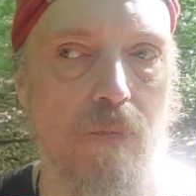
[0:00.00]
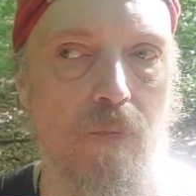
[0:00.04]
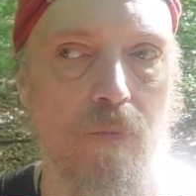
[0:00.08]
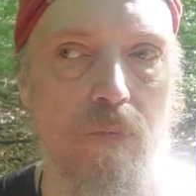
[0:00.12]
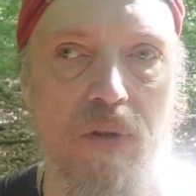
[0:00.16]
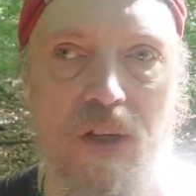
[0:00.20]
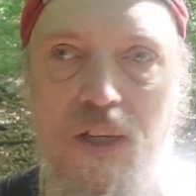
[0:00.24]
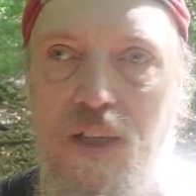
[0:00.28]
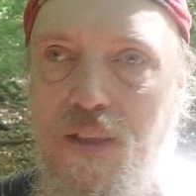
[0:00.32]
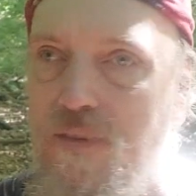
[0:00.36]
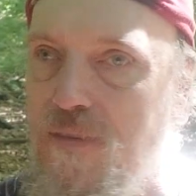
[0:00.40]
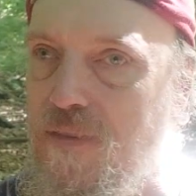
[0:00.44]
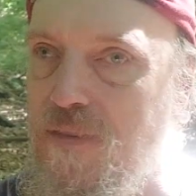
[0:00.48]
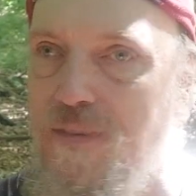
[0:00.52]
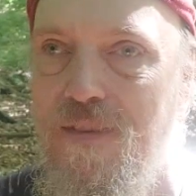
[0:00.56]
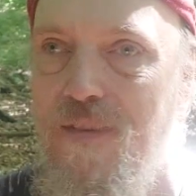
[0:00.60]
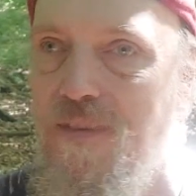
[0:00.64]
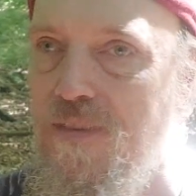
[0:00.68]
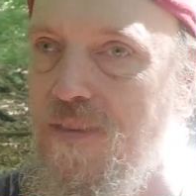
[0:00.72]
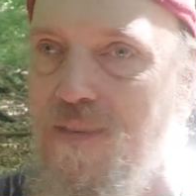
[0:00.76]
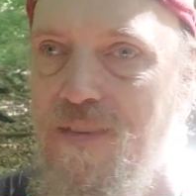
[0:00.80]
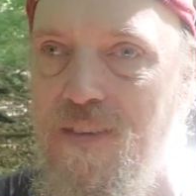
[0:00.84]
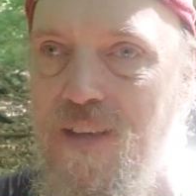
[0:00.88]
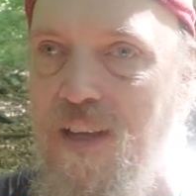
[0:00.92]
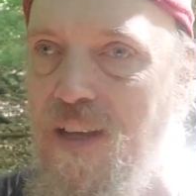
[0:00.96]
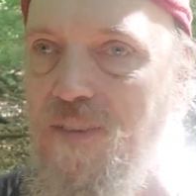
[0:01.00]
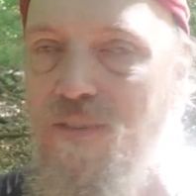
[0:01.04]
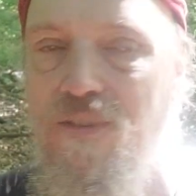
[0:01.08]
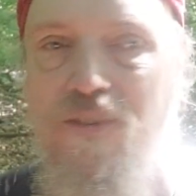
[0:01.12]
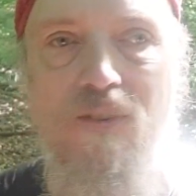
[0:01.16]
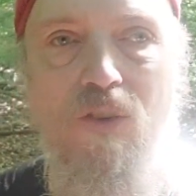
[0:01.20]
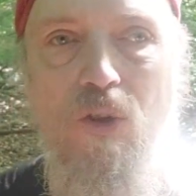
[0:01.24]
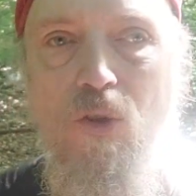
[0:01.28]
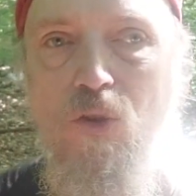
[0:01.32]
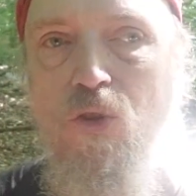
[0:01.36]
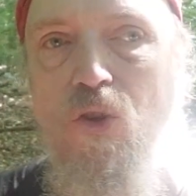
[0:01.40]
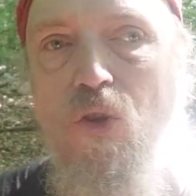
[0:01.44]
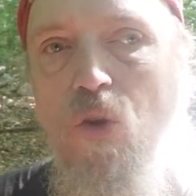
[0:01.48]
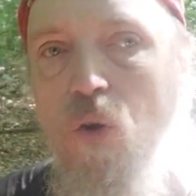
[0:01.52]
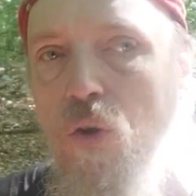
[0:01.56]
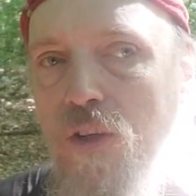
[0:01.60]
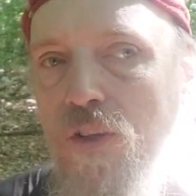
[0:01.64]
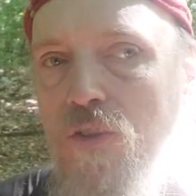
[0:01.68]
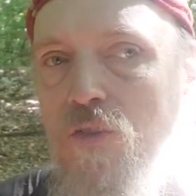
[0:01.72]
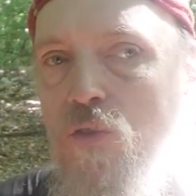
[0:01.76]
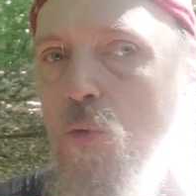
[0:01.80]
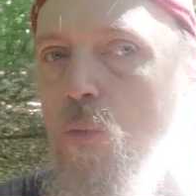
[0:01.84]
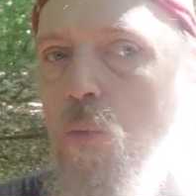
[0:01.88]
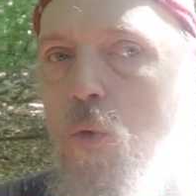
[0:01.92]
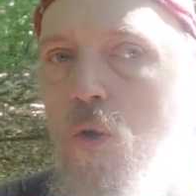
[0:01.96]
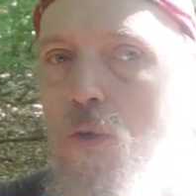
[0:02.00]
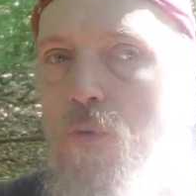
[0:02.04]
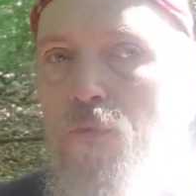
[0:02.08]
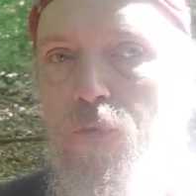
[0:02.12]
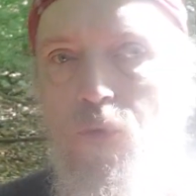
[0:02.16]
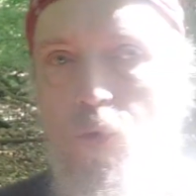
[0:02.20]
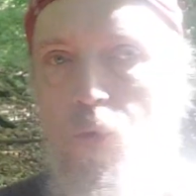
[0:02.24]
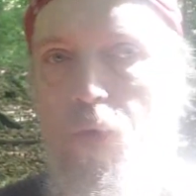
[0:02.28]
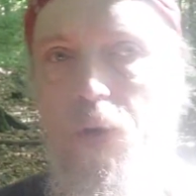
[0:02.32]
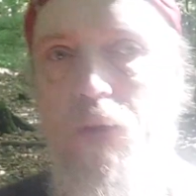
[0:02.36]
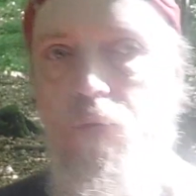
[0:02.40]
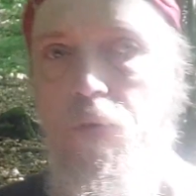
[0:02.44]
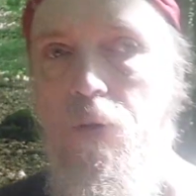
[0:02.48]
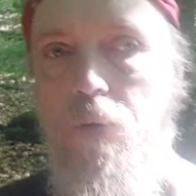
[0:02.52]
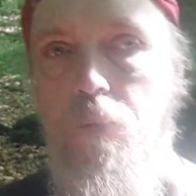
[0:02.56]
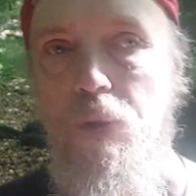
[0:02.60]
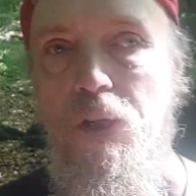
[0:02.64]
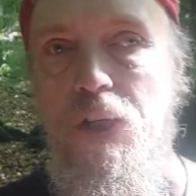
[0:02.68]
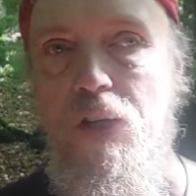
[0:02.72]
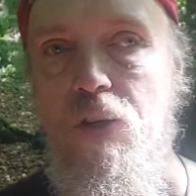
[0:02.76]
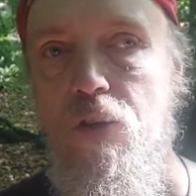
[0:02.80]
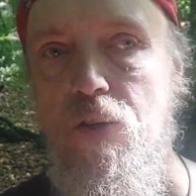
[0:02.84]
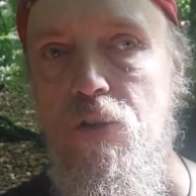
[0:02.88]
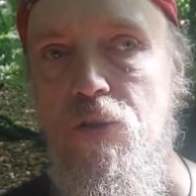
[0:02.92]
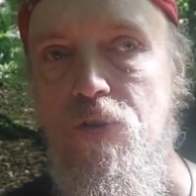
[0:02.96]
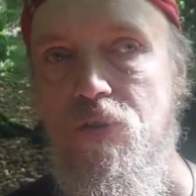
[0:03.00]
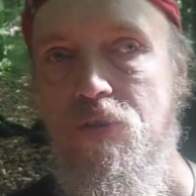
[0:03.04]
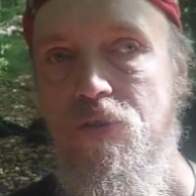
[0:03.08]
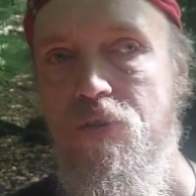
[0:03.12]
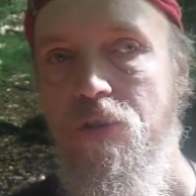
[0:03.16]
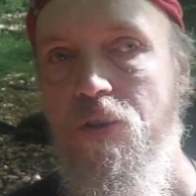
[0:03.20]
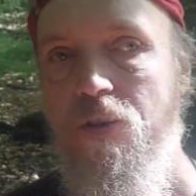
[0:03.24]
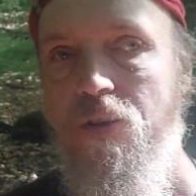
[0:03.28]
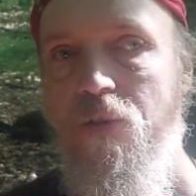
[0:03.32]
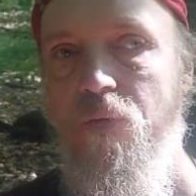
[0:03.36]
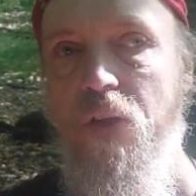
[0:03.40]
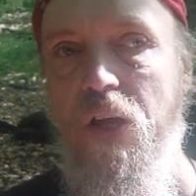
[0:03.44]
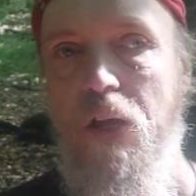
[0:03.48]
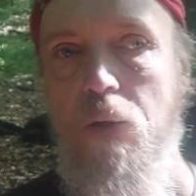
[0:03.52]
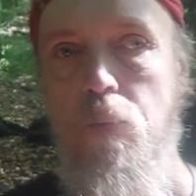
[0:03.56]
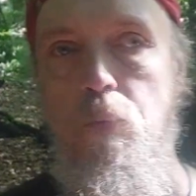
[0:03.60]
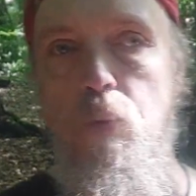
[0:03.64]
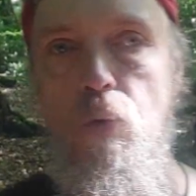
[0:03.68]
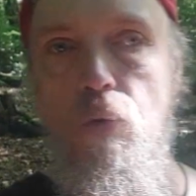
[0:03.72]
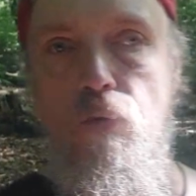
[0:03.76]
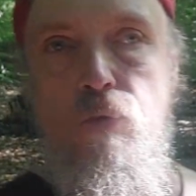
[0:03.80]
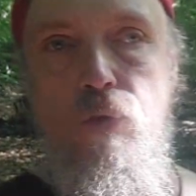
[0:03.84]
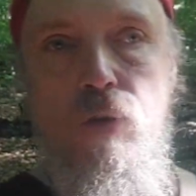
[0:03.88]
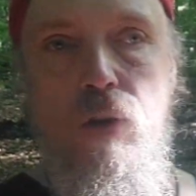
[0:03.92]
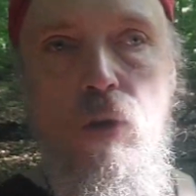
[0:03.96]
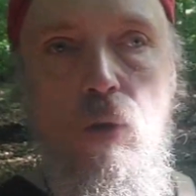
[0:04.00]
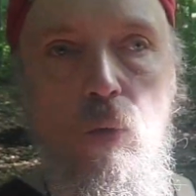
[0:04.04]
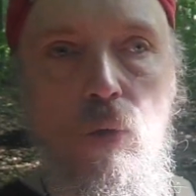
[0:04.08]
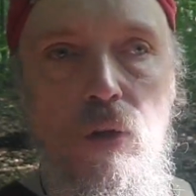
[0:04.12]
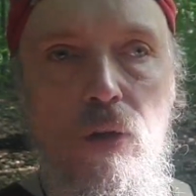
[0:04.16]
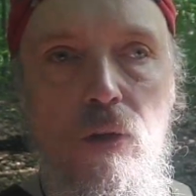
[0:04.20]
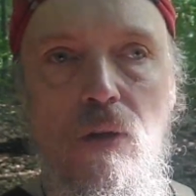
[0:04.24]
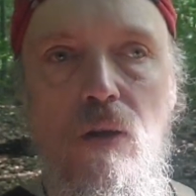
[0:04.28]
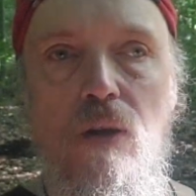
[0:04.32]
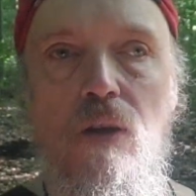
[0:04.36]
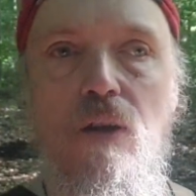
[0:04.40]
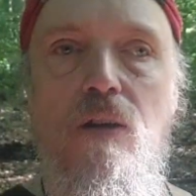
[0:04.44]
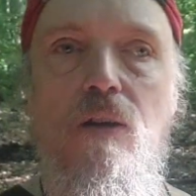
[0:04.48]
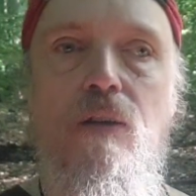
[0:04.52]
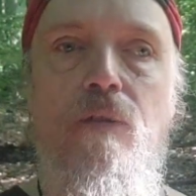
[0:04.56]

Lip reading: But that's not going to work forever, because that poor fellow in